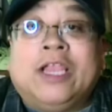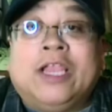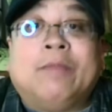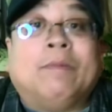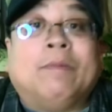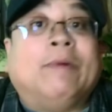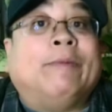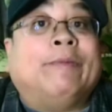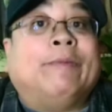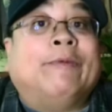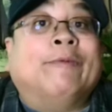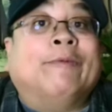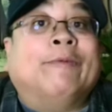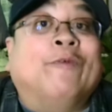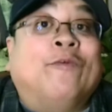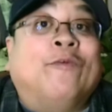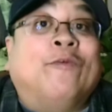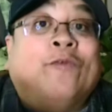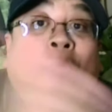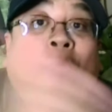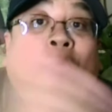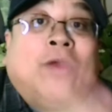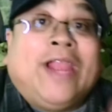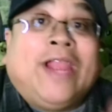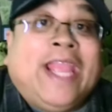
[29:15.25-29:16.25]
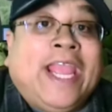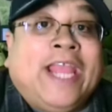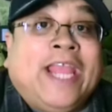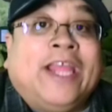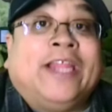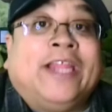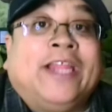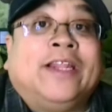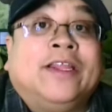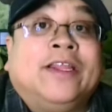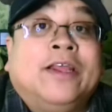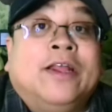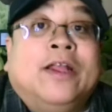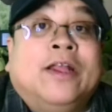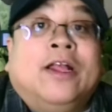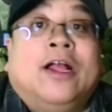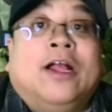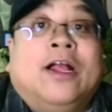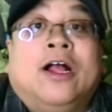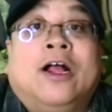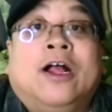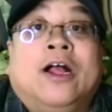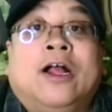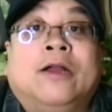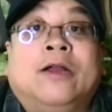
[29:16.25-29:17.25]
But, but beforehand,
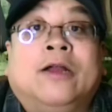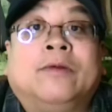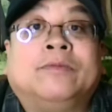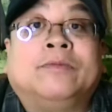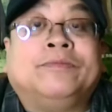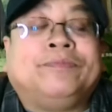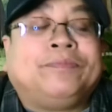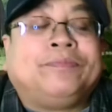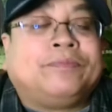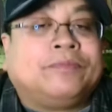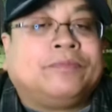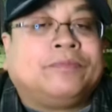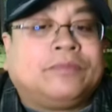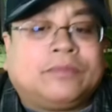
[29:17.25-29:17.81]
um,